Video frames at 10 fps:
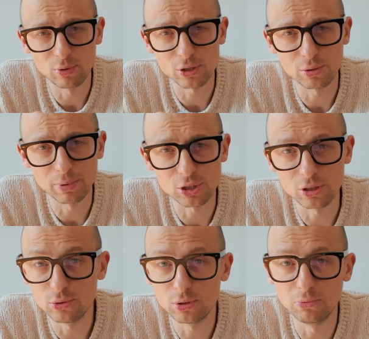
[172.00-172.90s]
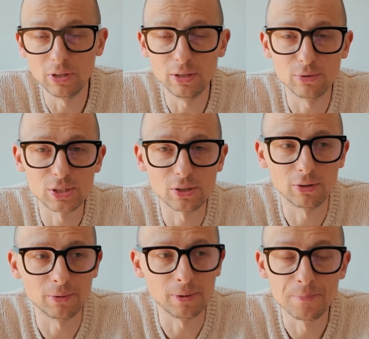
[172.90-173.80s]
watched a bunch of YouTube videos
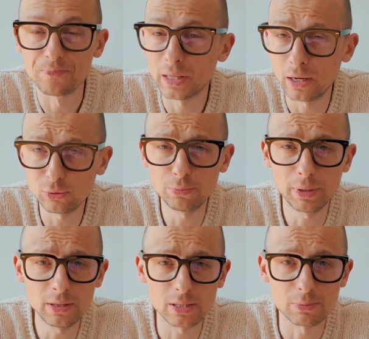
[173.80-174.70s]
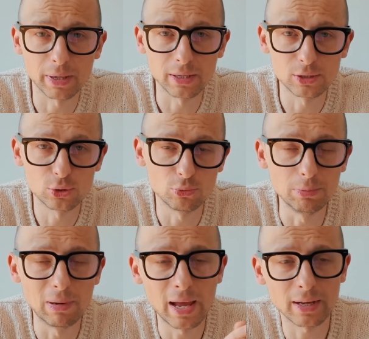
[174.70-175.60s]
on how to paint this bike to
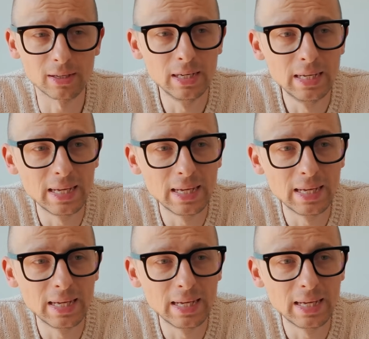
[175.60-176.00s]
be black.